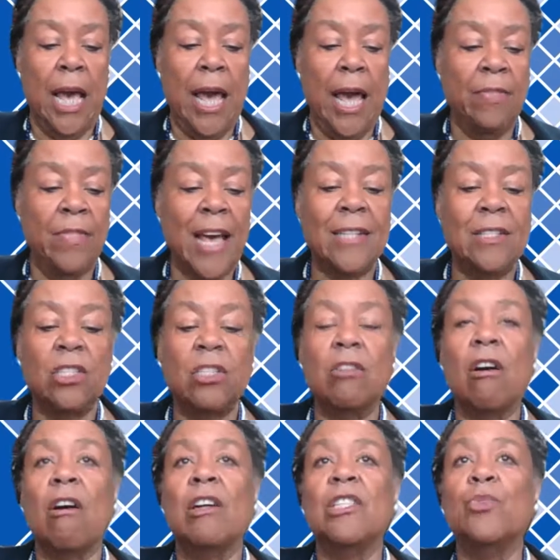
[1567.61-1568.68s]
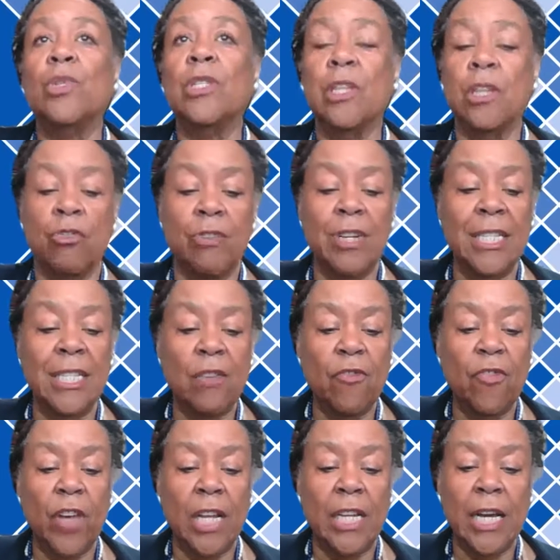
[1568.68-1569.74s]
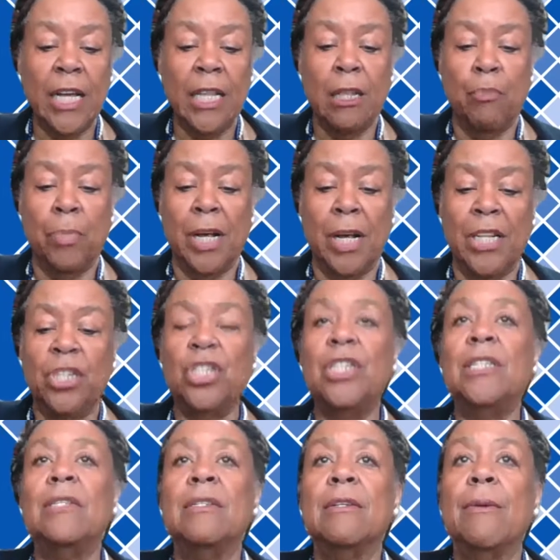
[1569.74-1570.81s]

And that starts with increasing funding in the budget,